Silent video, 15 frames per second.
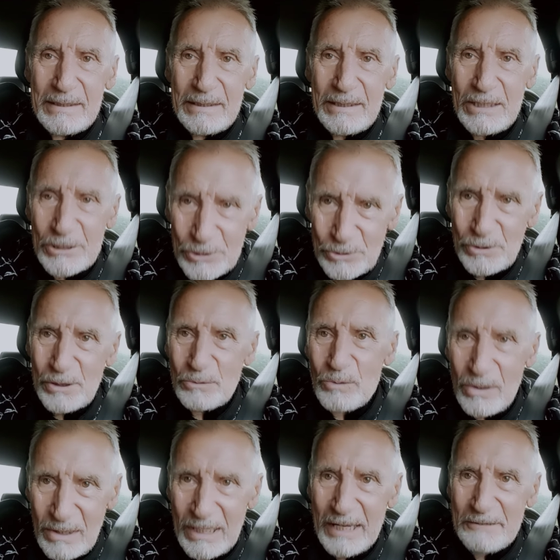he saw
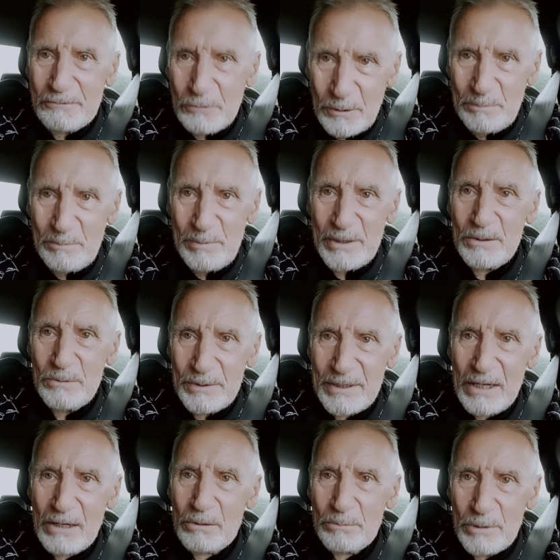what life would be
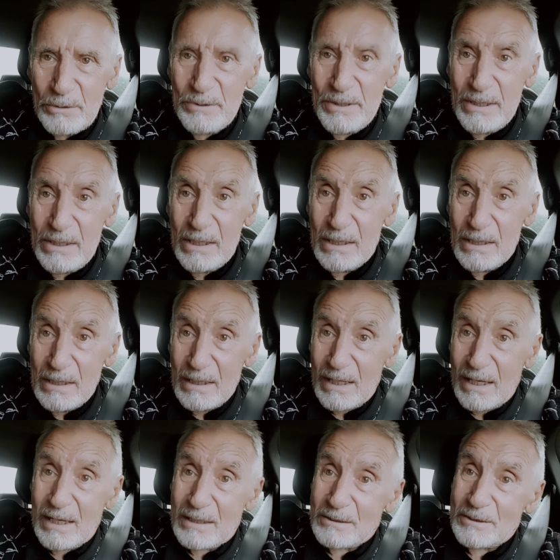without Marie.
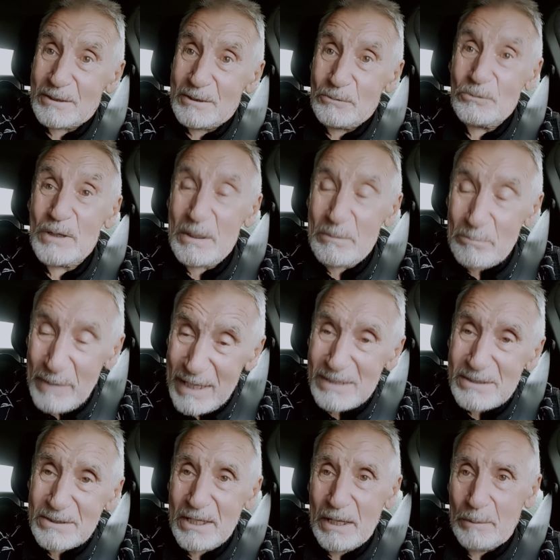And we
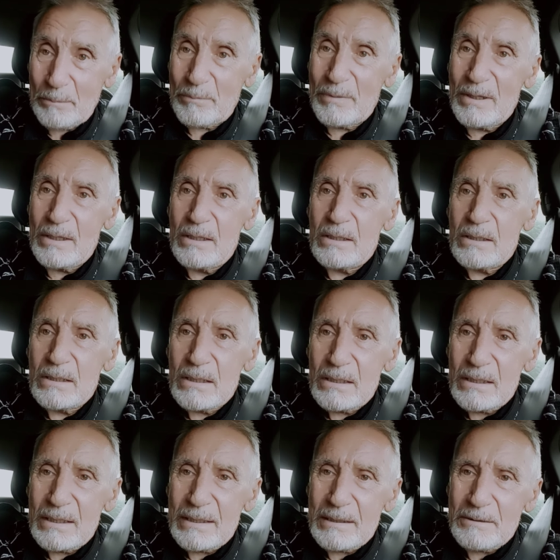met him.
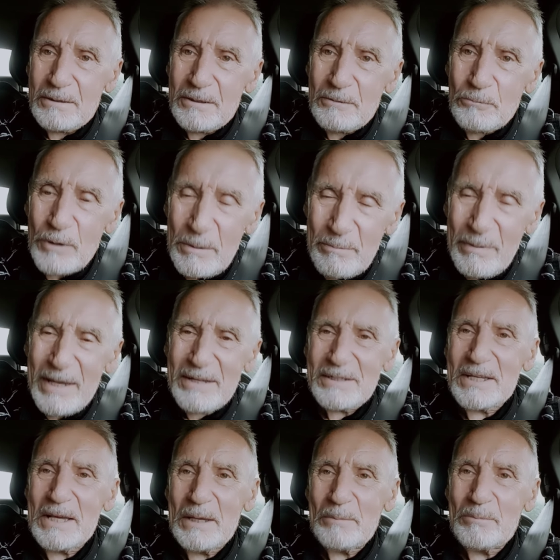We met
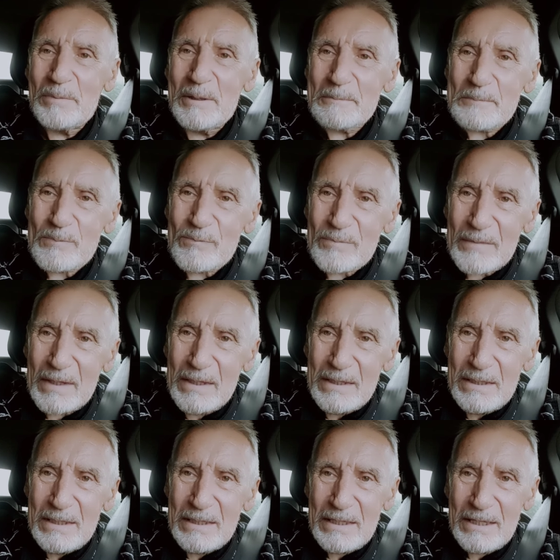him
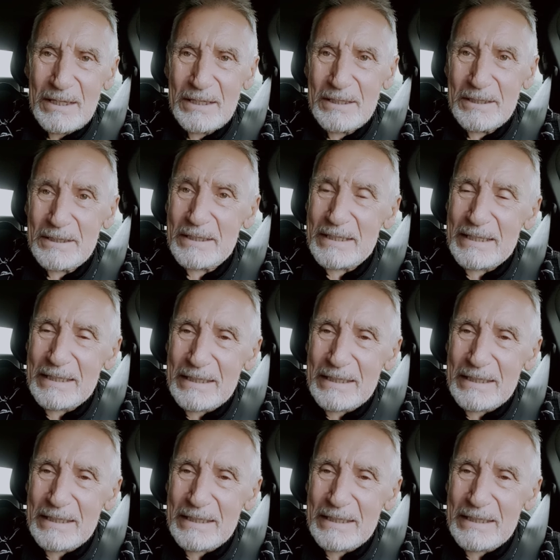I